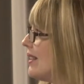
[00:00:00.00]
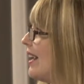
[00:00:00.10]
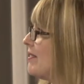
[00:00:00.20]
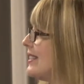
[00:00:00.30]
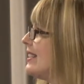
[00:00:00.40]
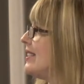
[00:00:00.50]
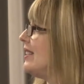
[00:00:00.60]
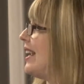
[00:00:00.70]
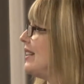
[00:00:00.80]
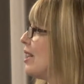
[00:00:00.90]

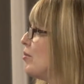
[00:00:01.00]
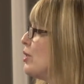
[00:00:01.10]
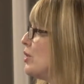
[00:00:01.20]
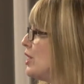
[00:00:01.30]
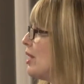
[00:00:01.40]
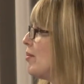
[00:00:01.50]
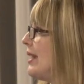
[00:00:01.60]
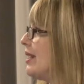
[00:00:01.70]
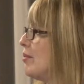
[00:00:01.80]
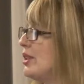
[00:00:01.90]
FCAW and
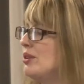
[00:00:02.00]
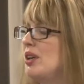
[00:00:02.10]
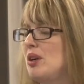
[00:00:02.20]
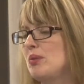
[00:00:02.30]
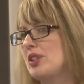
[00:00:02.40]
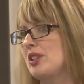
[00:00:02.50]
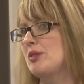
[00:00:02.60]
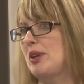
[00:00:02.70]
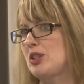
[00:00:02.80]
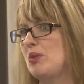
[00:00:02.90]
GMAW, which are
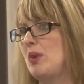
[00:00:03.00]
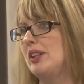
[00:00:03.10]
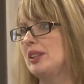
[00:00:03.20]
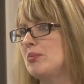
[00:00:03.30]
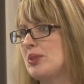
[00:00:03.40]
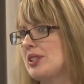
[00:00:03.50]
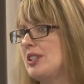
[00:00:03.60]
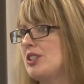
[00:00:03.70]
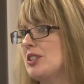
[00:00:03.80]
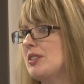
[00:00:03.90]
special welding
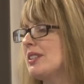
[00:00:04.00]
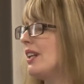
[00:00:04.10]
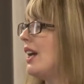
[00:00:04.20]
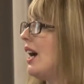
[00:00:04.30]
procedures,